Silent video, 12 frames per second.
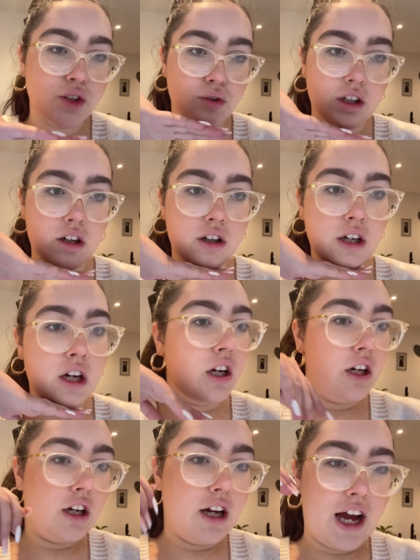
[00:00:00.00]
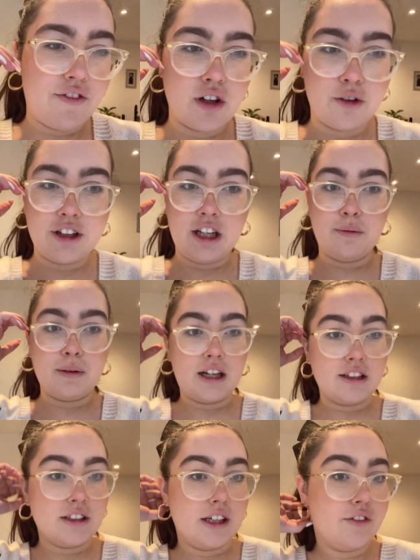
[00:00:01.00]
we're not I've not really
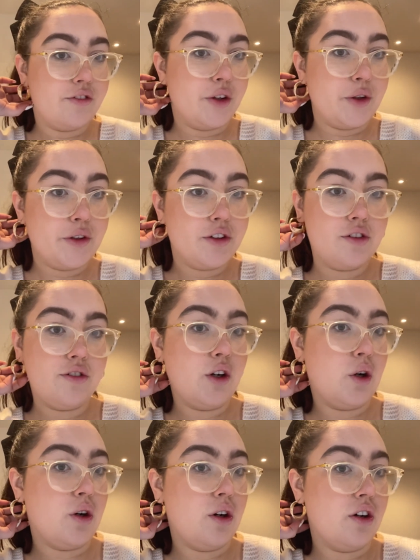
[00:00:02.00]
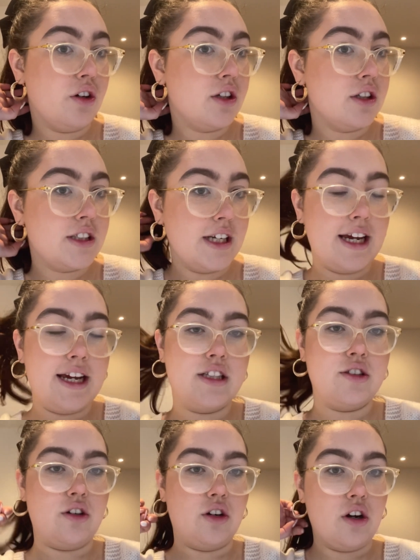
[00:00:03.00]
planned any food for today,
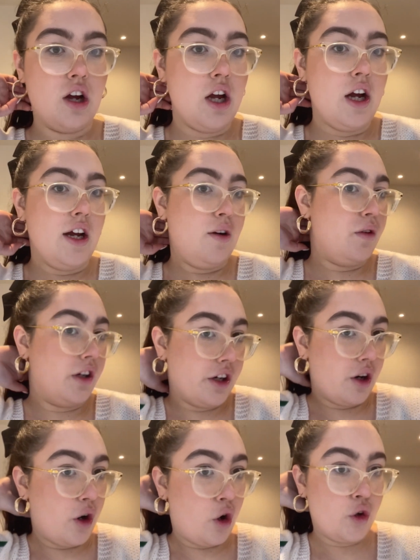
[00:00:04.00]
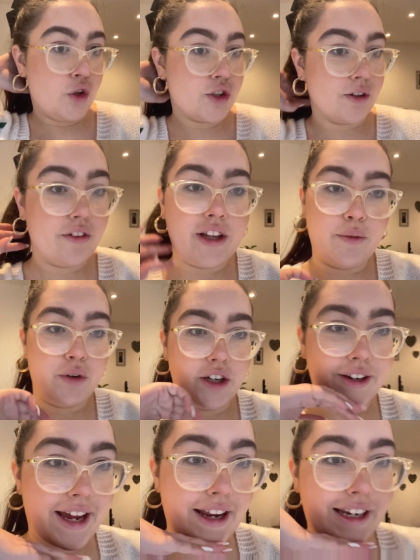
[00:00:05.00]
so we're gonna order something. We're
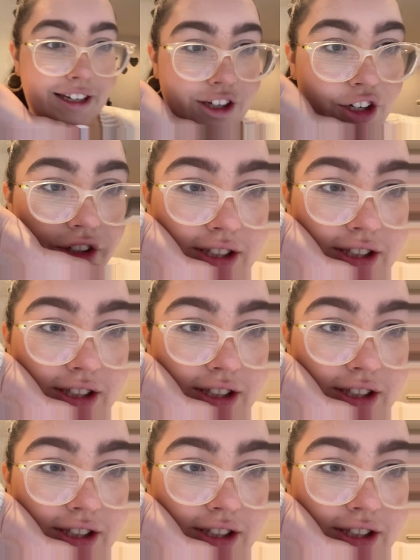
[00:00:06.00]
gonna get an Indian